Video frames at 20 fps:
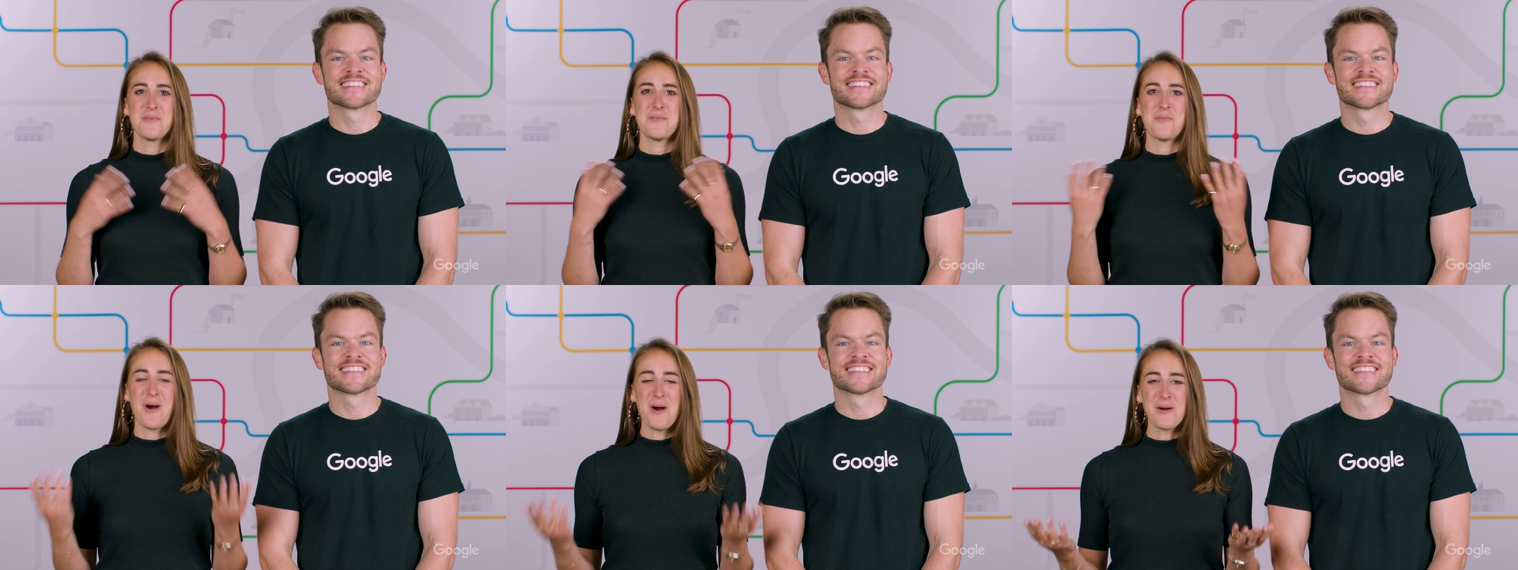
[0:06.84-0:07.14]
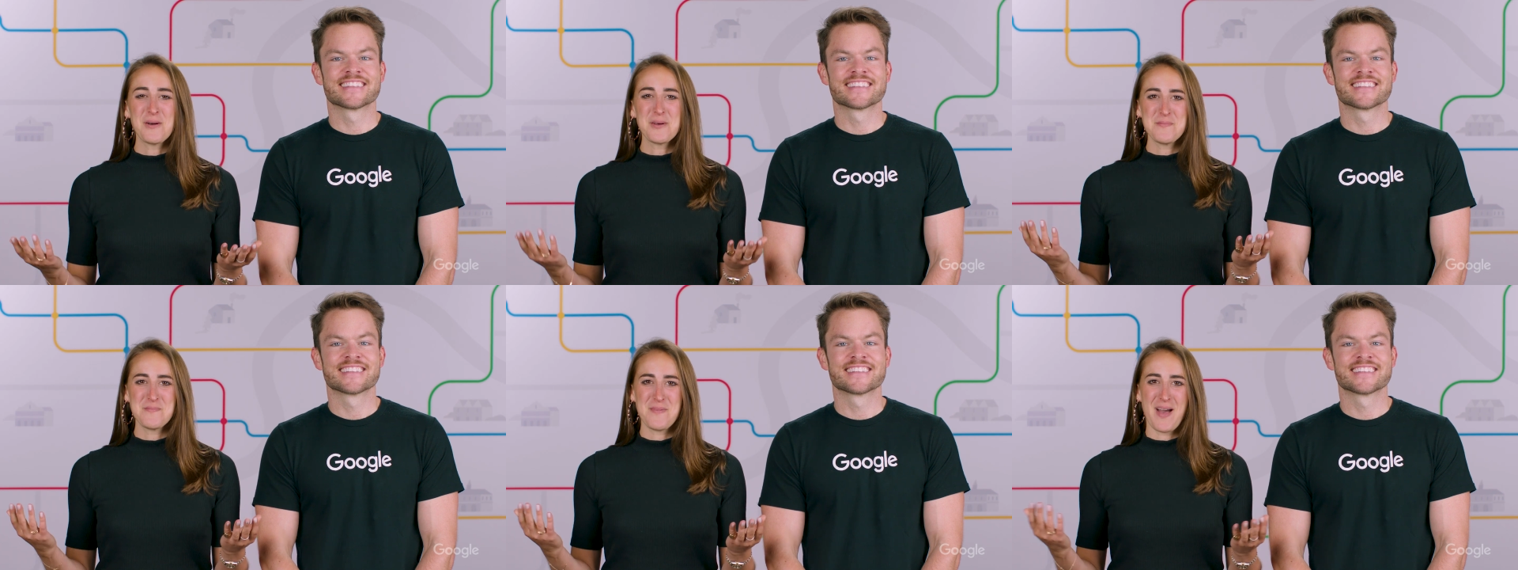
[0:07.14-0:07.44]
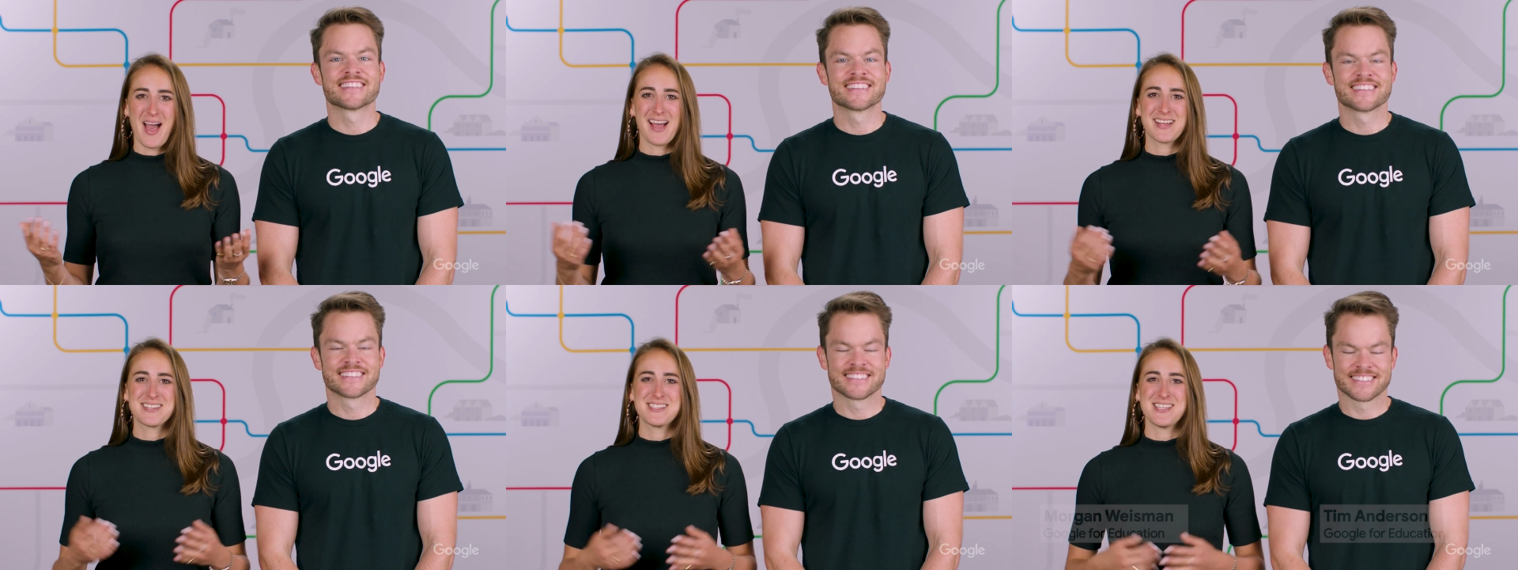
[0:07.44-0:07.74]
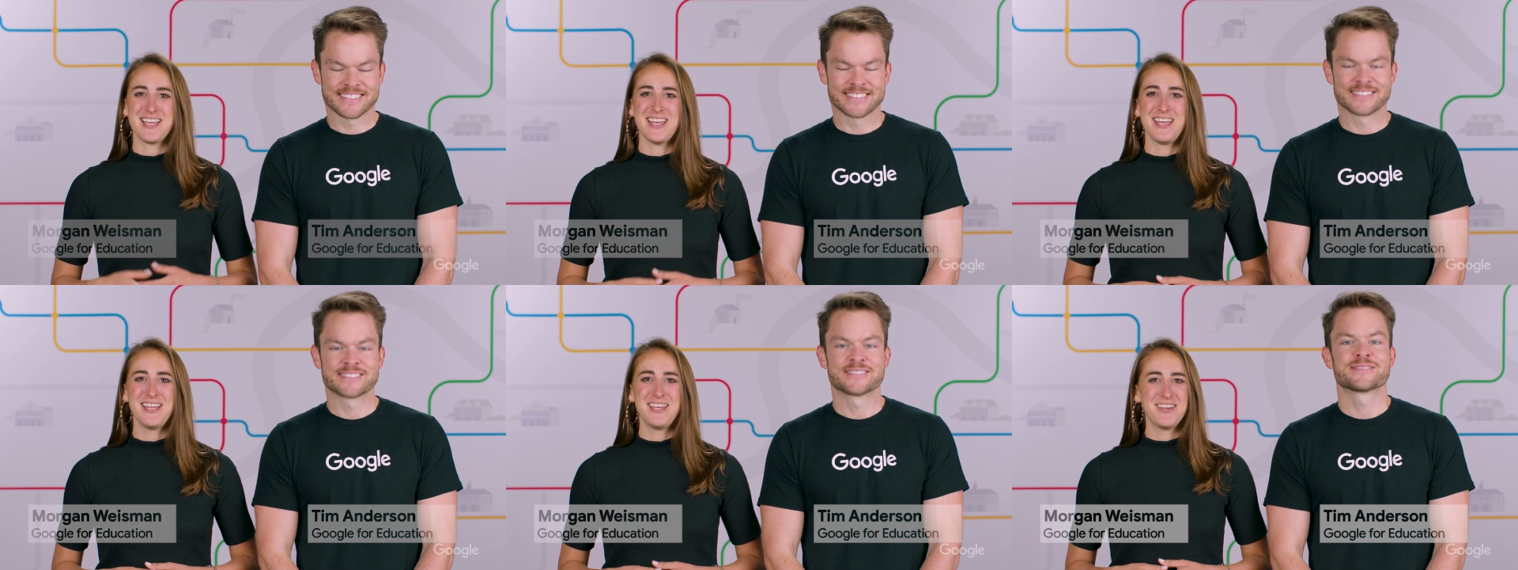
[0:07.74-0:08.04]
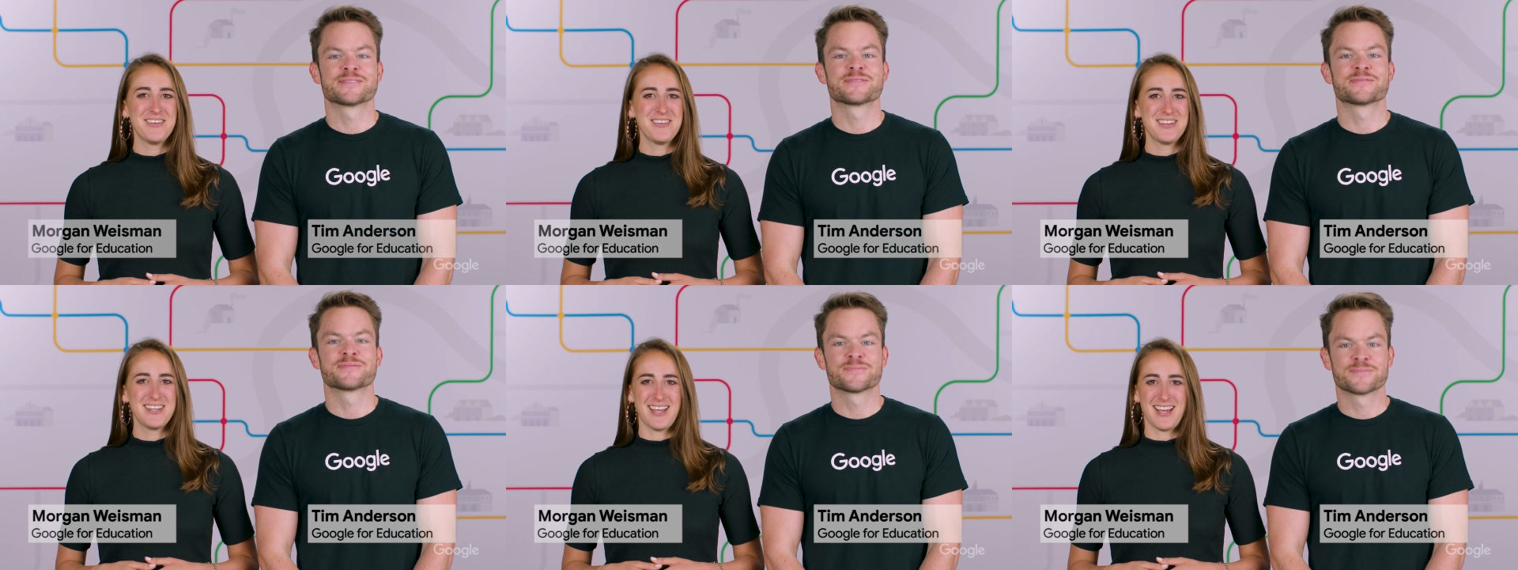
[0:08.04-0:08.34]
Speaker 1: Welcome back to
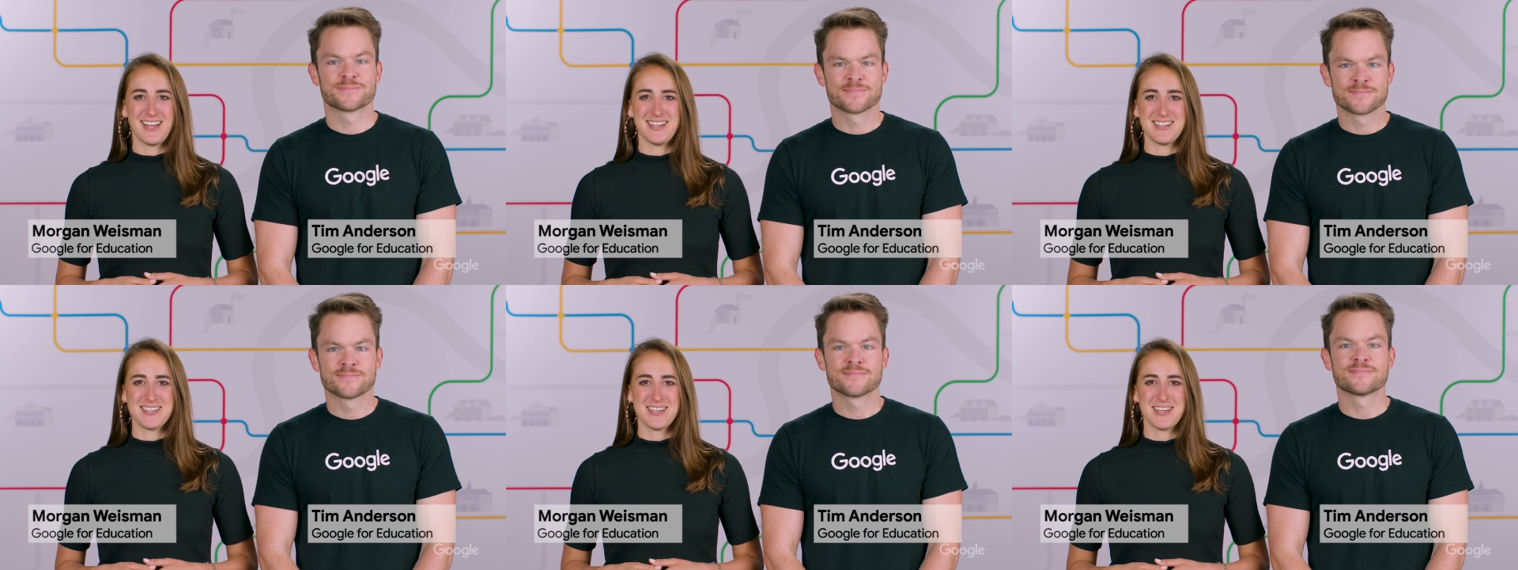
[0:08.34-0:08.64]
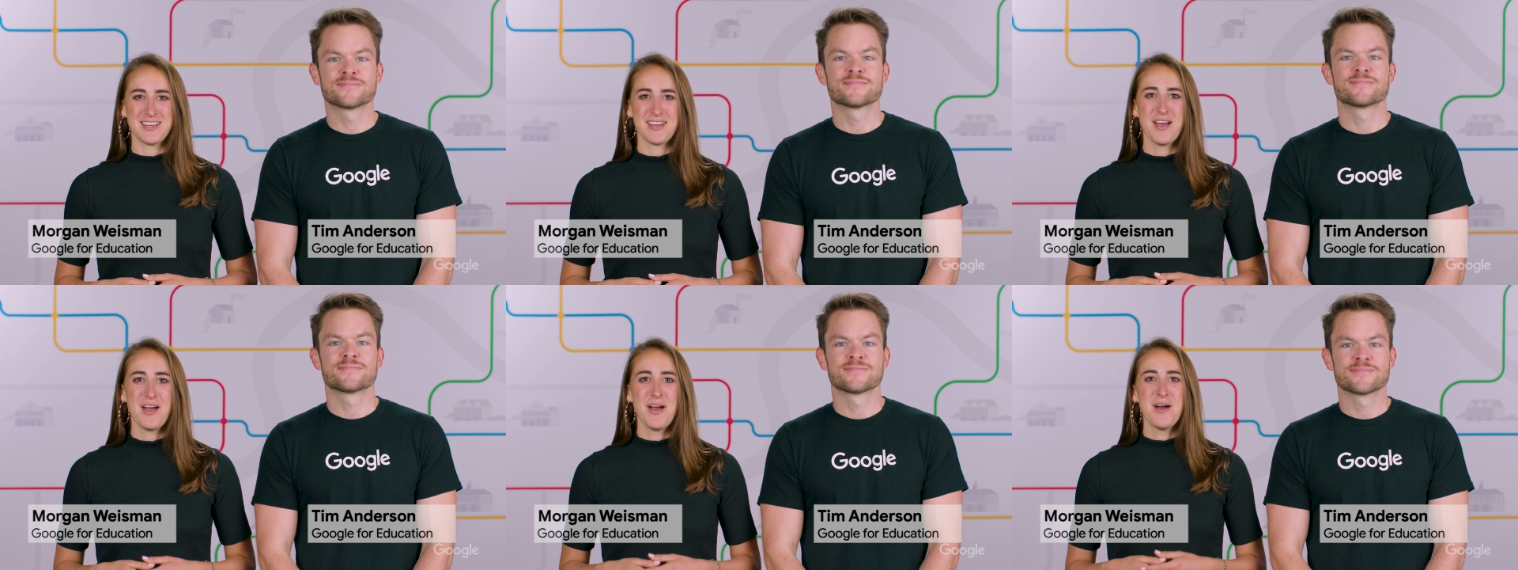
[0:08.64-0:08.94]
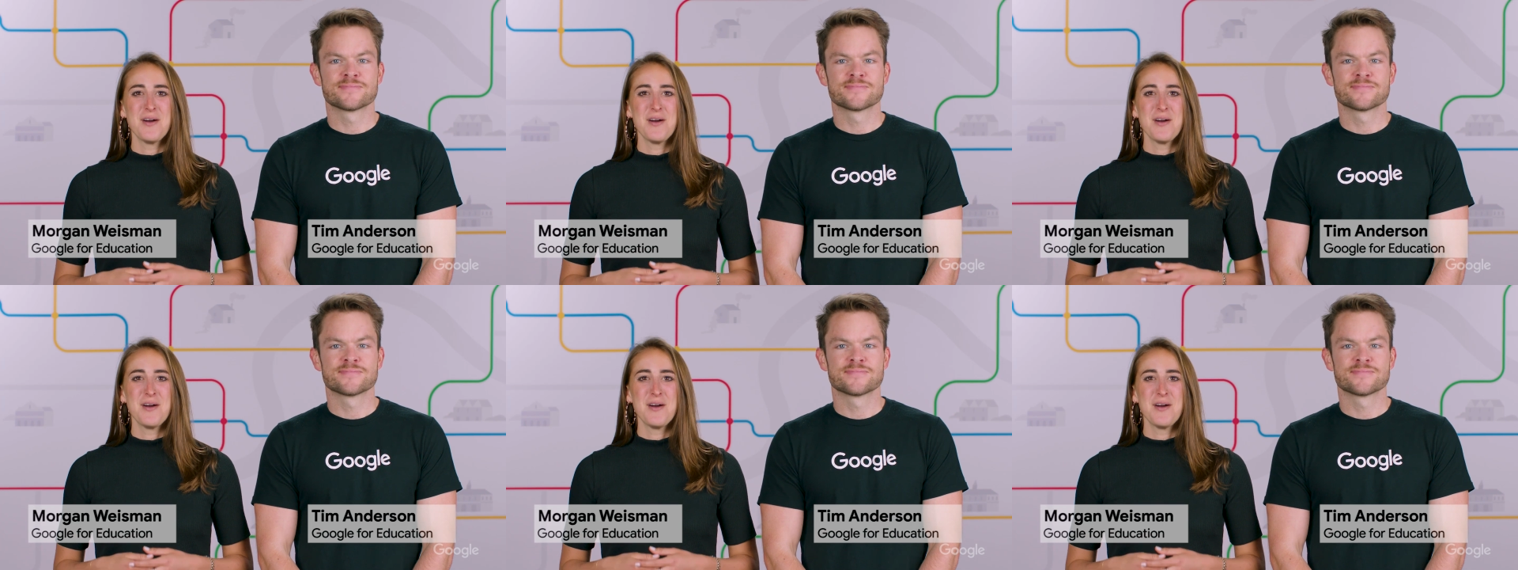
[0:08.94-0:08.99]
EDU in 90.